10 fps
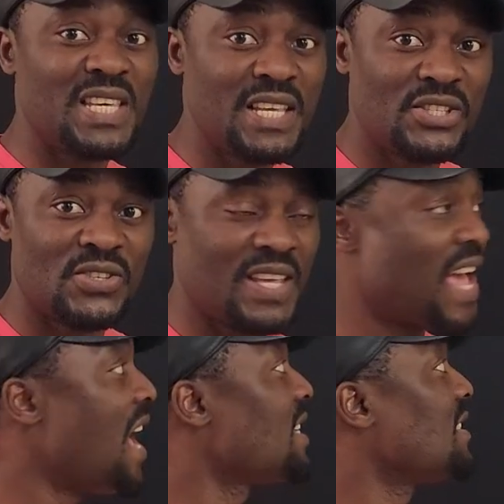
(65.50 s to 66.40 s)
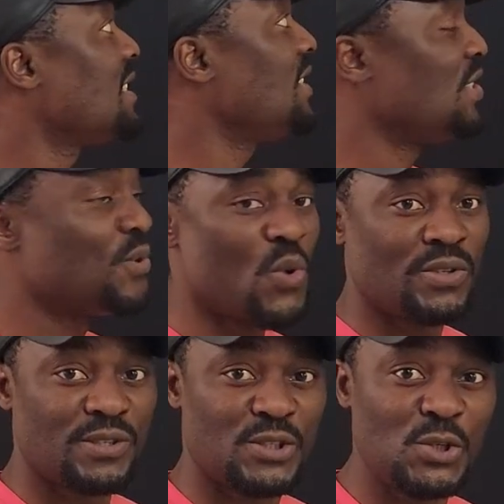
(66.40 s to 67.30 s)
e to the x is
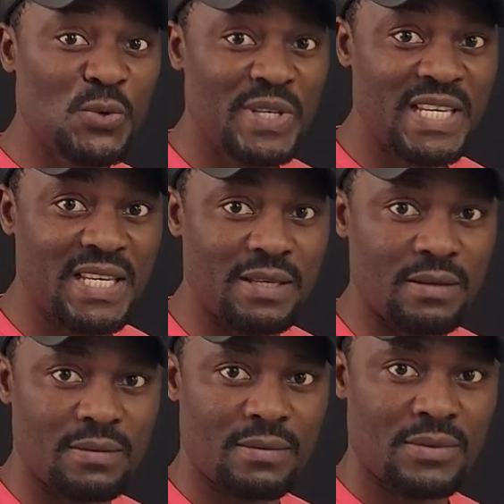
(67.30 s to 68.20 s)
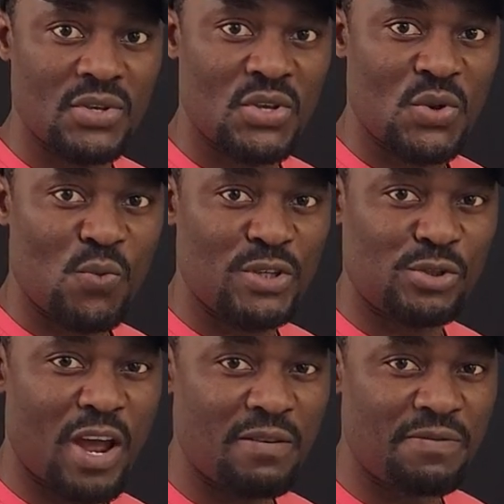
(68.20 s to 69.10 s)
equal to 2e. We're
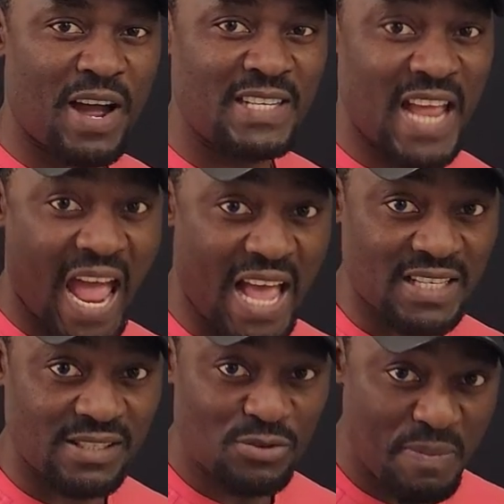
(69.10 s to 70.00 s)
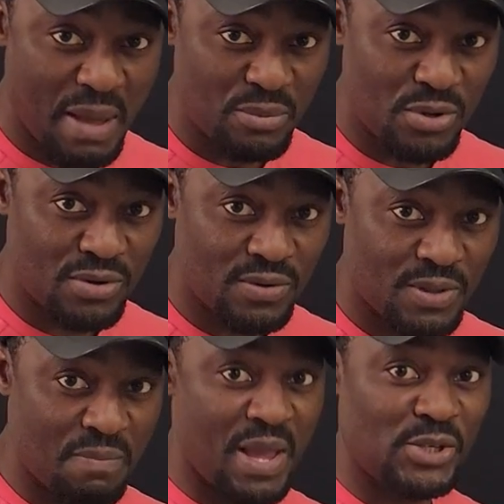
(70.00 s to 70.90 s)
trying to find x. Remember,
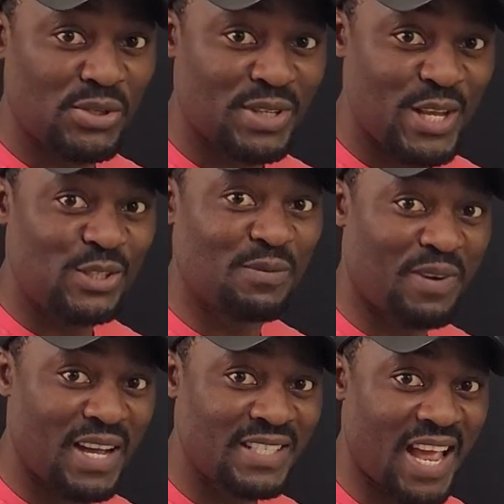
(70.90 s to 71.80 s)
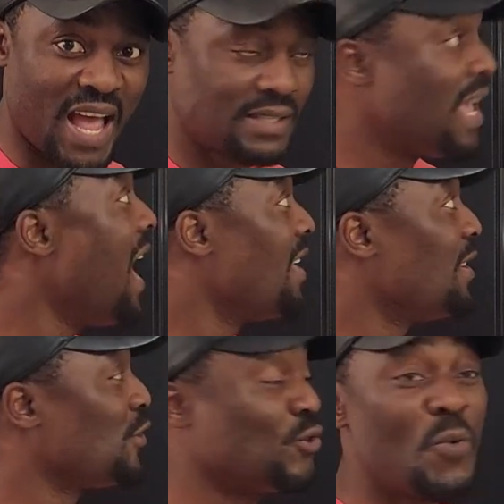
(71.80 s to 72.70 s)
the mission is to find x.
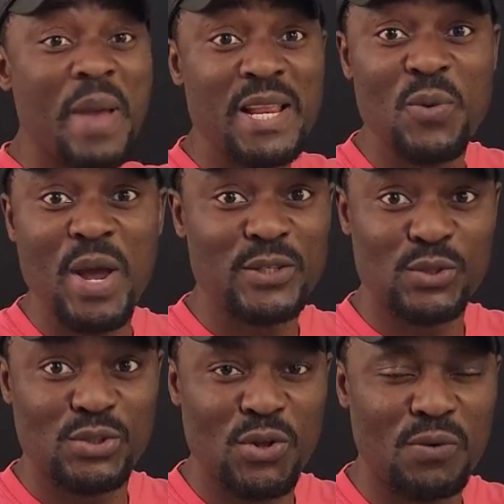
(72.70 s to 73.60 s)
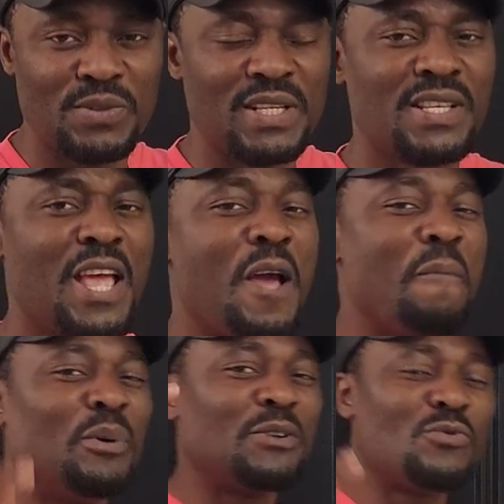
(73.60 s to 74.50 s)
There are so many ways to solve this.
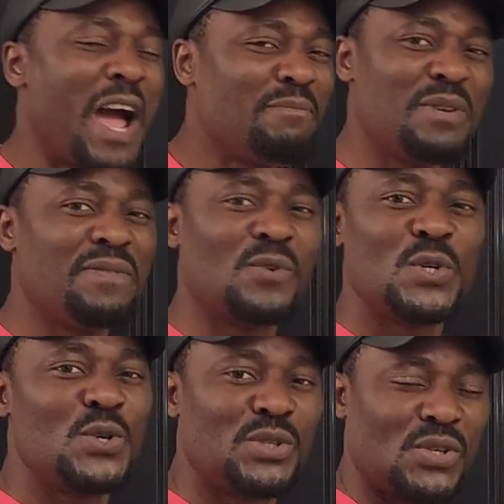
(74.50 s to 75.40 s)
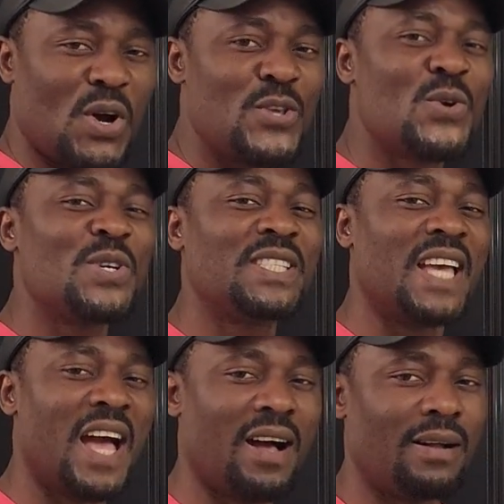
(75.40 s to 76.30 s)
But right before you start, you could
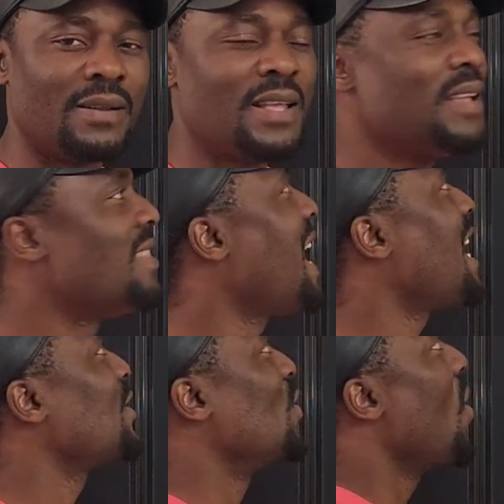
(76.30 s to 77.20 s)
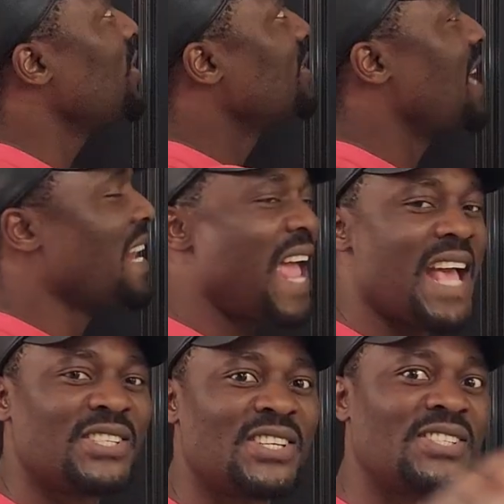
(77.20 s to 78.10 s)
tell that as long as that
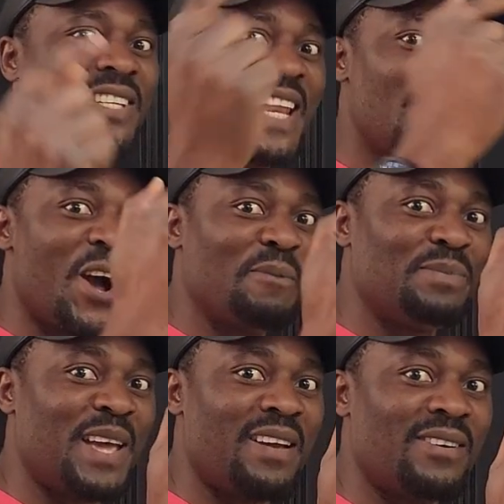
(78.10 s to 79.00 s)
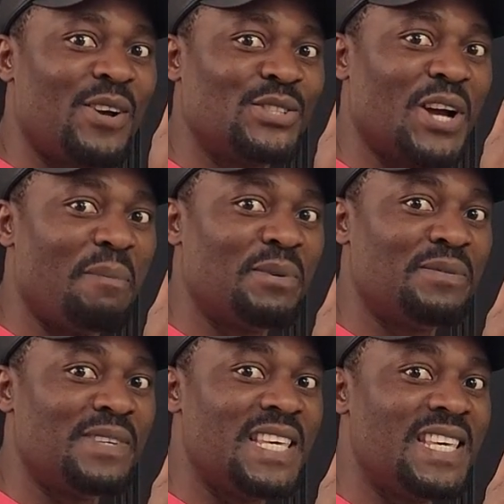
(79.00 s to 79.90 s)
x is sitting up there on top
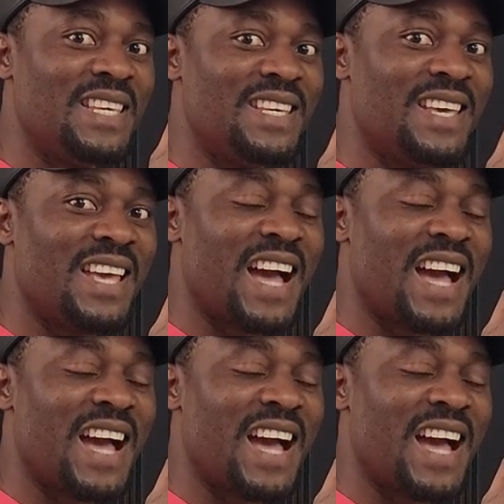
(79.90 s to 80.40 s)
of e,